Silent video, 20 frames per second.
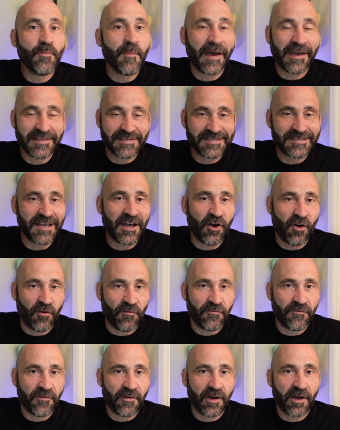
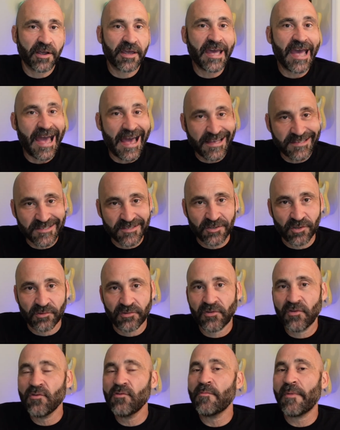myself, a castle
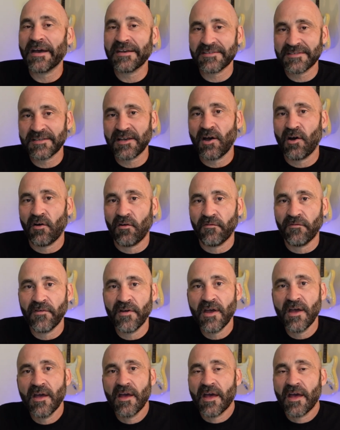to myself.